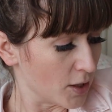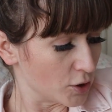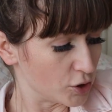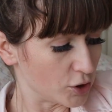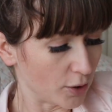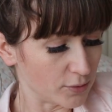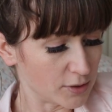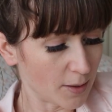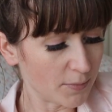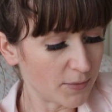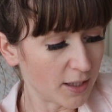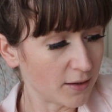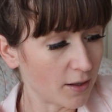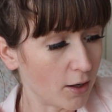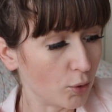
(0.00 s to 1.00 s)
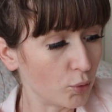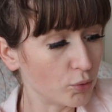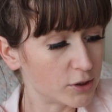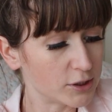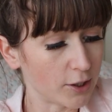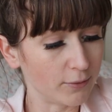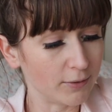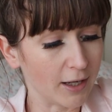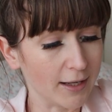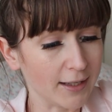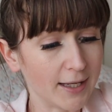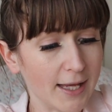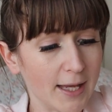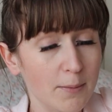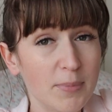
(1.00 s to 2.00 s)
So something that I also
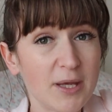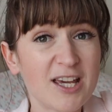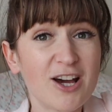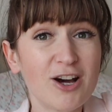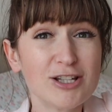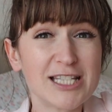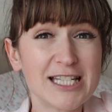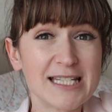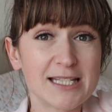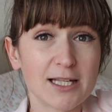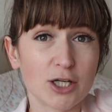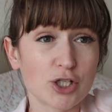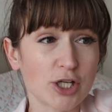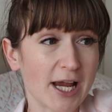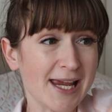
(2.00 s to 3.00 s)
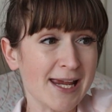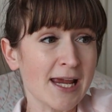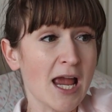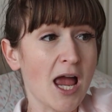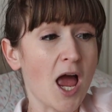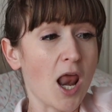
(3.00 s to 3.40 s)
like here, because it's such a